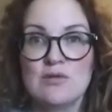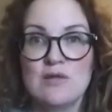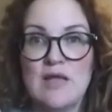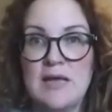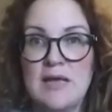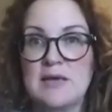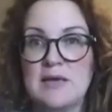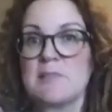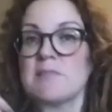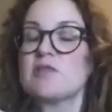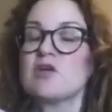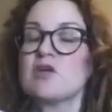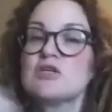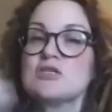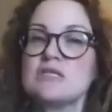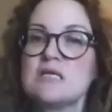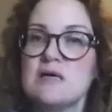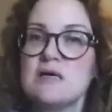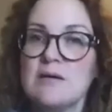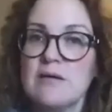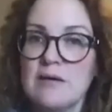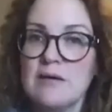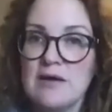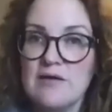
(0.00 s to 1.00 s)
like, there's
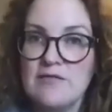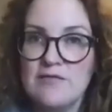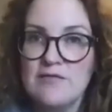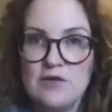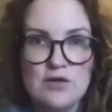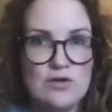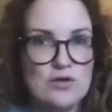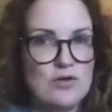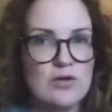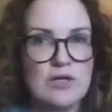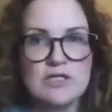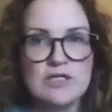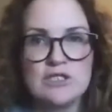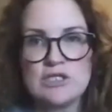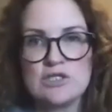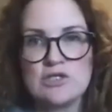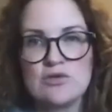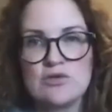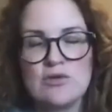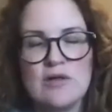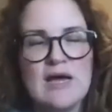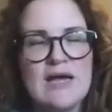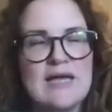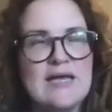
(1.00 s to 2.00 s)
if you can just
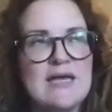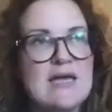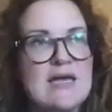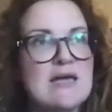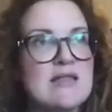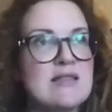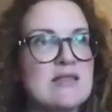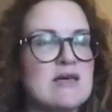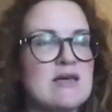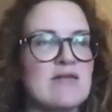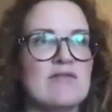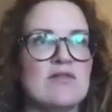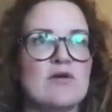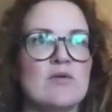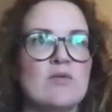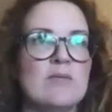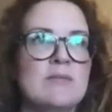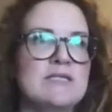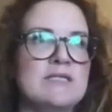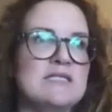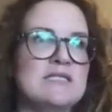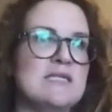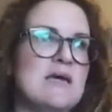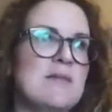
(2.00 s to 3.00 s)
Google it, I can't think of the
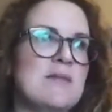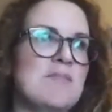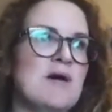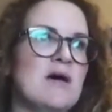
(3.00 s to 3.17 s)
woman's name,